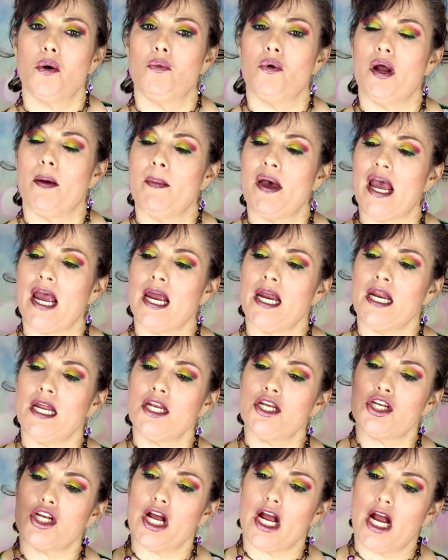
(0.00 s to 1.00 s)
remain
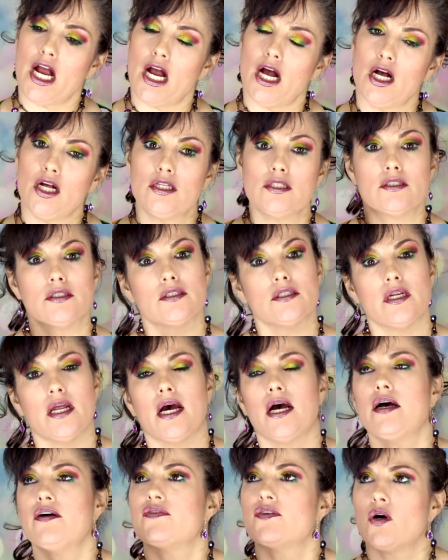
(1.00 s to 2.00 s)
in jail.
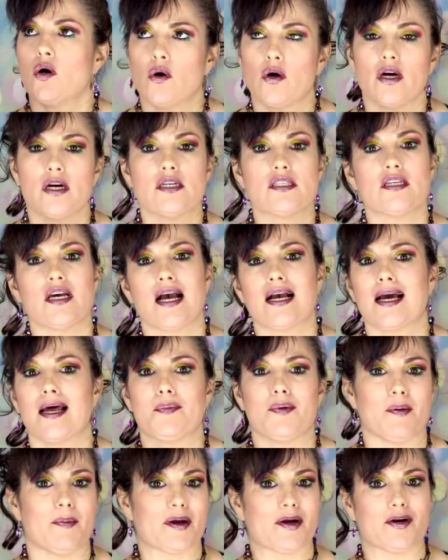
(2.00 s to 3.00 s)
Now, of course, I
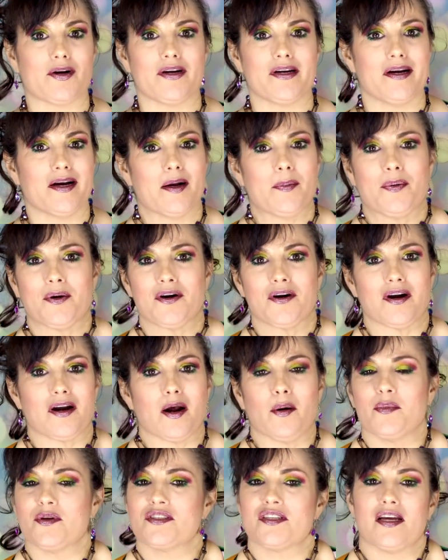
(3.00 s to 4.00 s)
gotta put my girl in here. I put her in
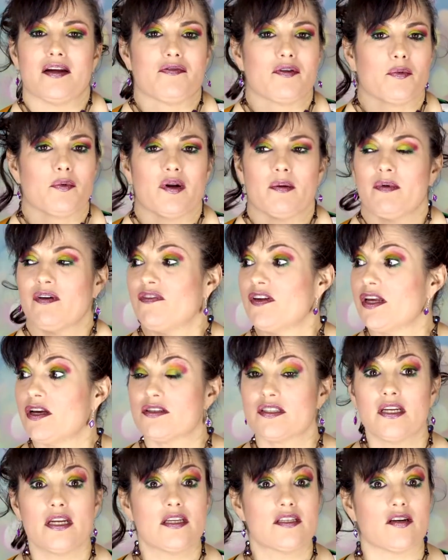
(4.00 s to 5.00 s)
almost every one of my
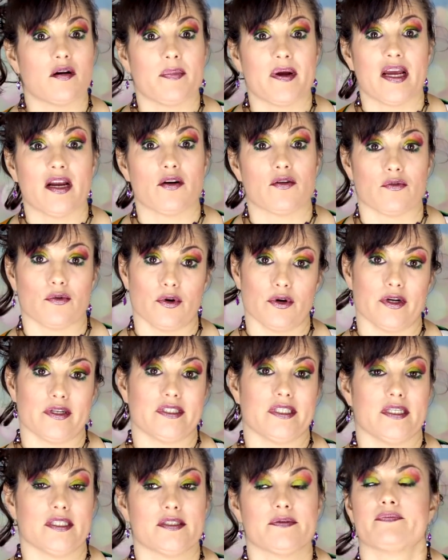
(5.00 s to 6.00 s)
videos. I need to start paying her
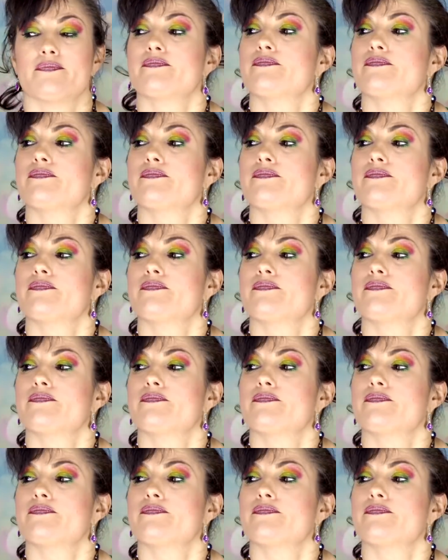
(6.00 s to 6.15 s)
royalties.